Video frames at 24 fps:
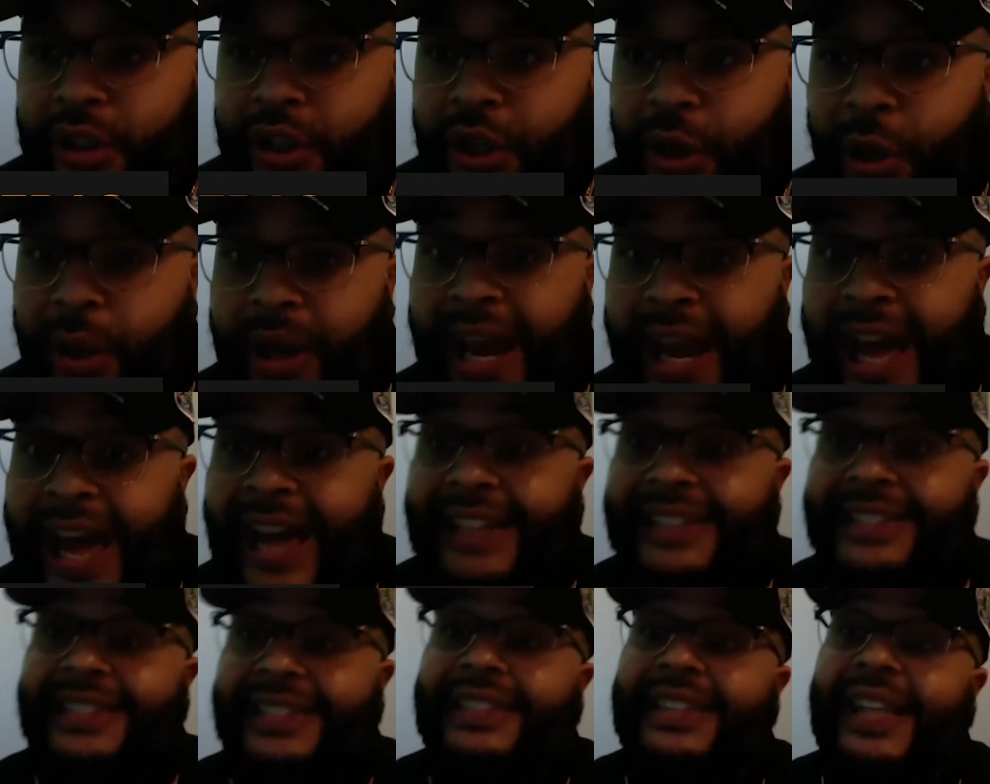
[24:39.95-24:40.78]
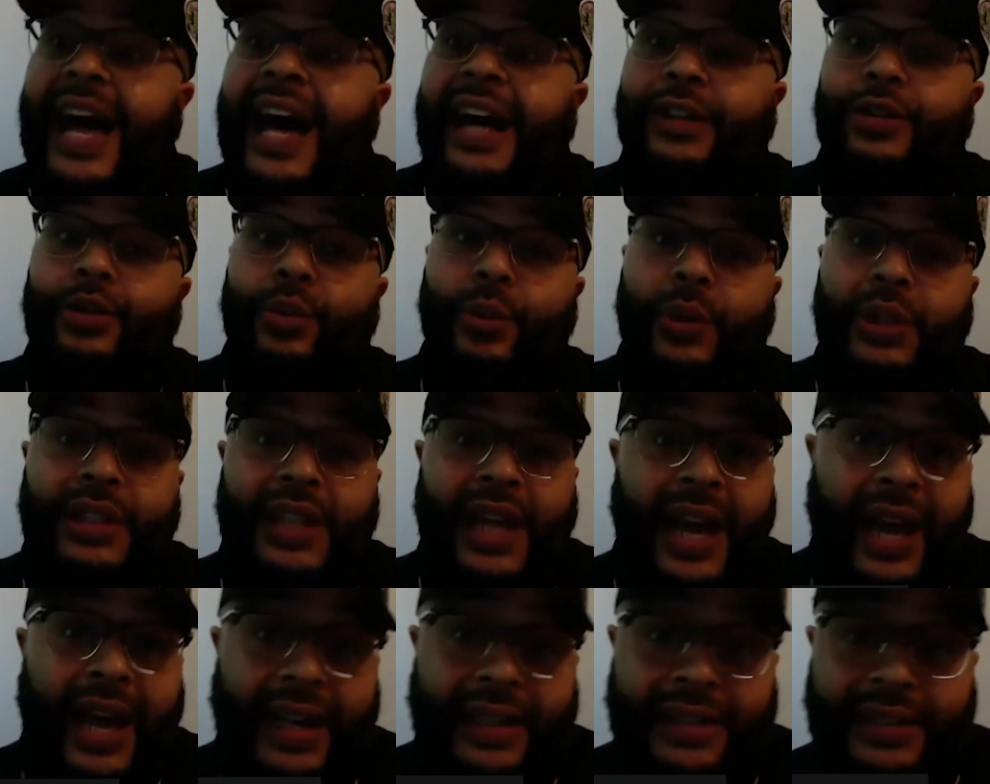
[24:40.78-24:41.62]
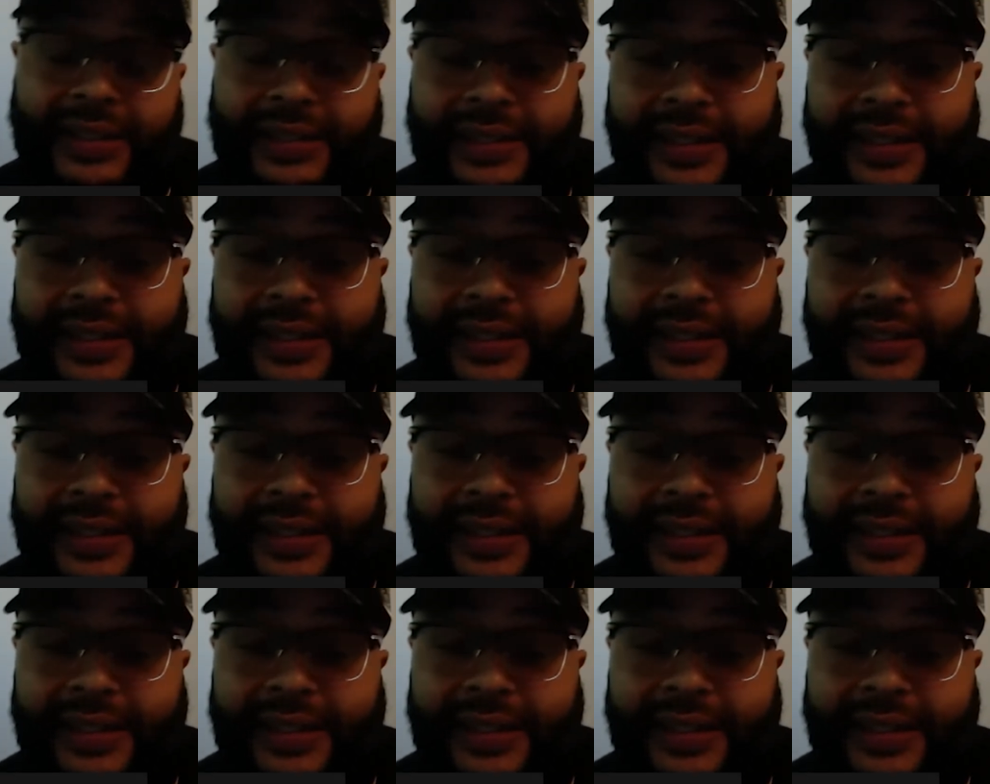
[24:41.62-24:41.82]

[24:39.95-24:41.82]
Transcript: and I had stocks with that at the